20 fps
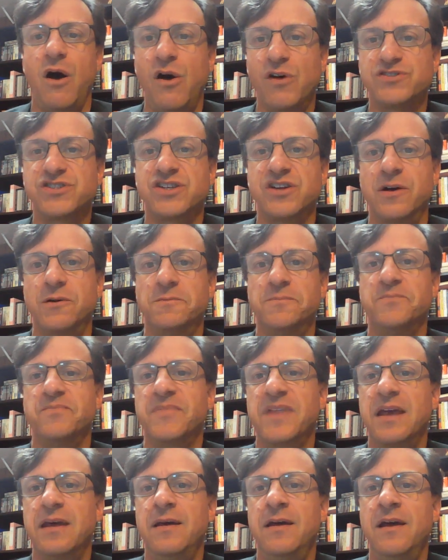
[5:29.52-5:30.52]
Also,
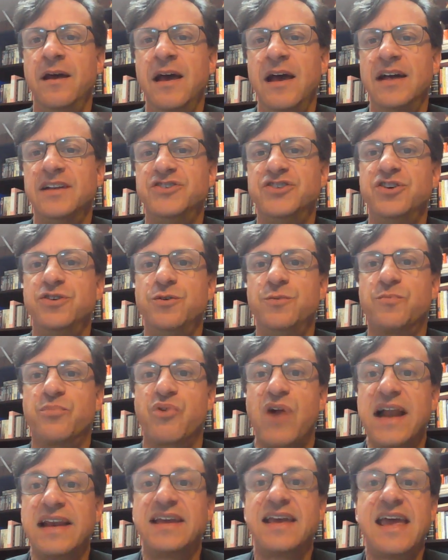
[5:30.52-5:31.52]
to
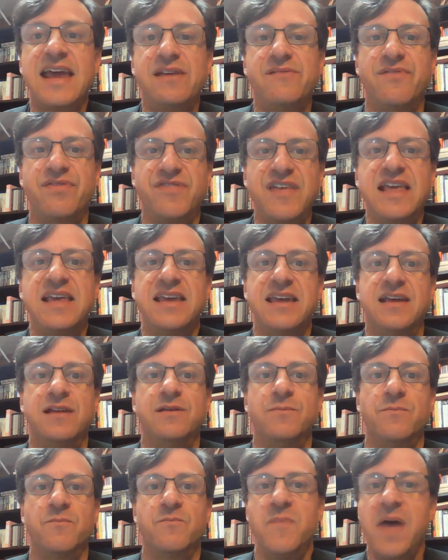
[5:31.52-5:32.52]
predicate
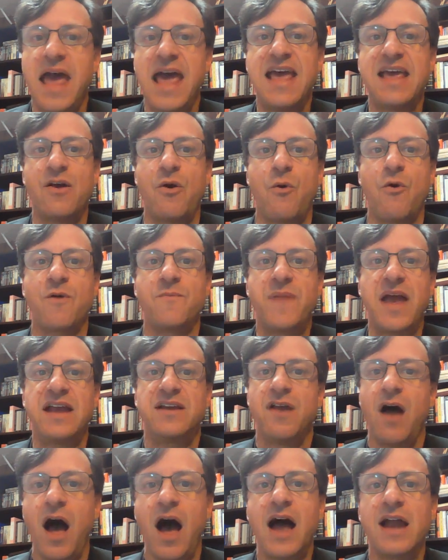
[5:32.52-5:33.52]
thinking may or
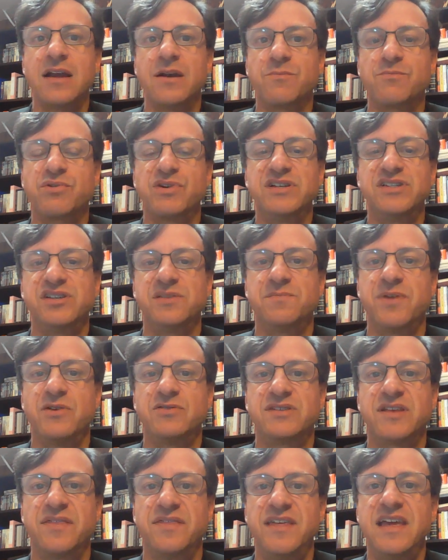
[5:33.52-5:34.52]
may not
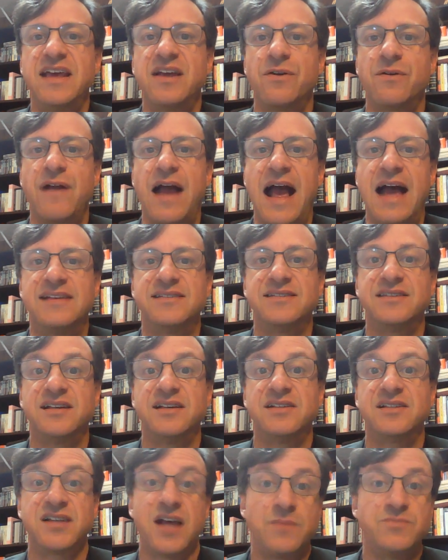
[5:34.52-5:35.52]
presuppose a thinker as
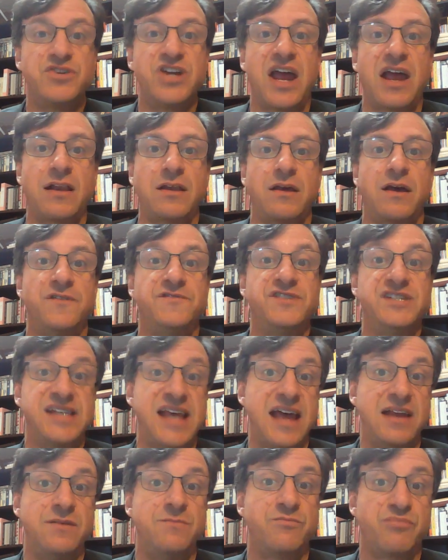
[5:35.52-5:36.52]
the subject of
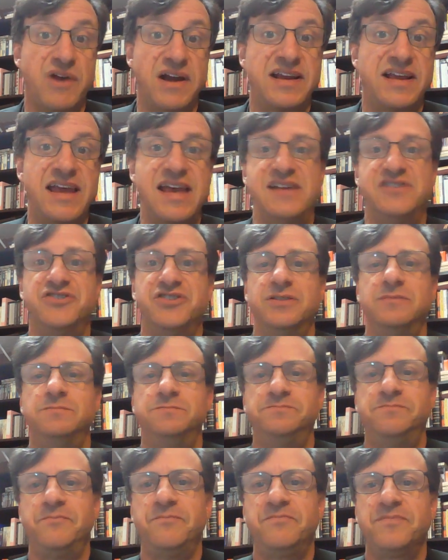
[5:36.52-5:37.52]
said predication,
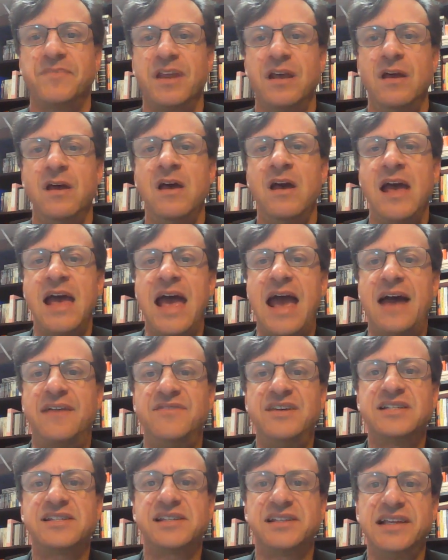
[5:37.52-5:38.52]

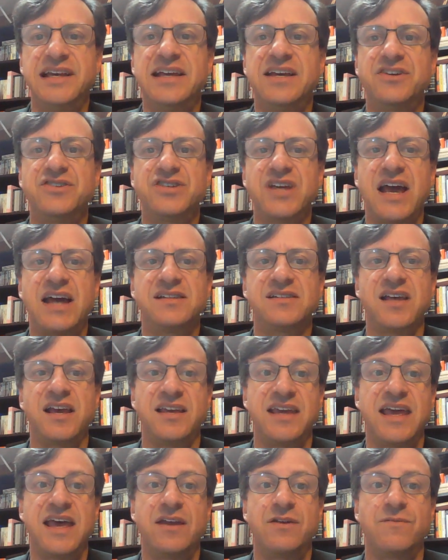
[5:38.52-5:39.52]
and this linkage has
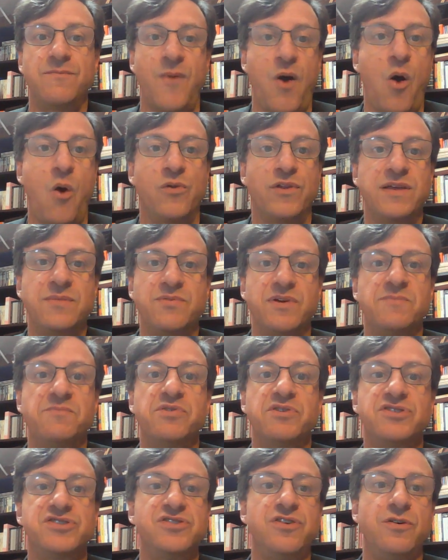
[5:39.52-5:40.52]
again only been
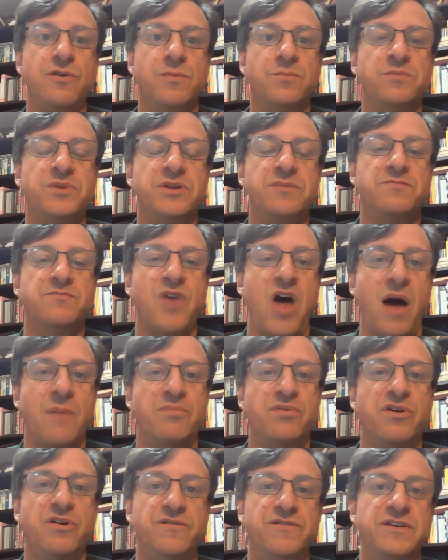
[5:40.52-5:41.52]
presumed,
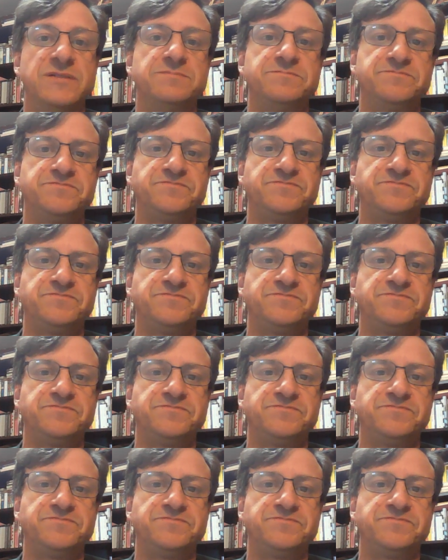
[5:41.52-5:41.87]
not proven.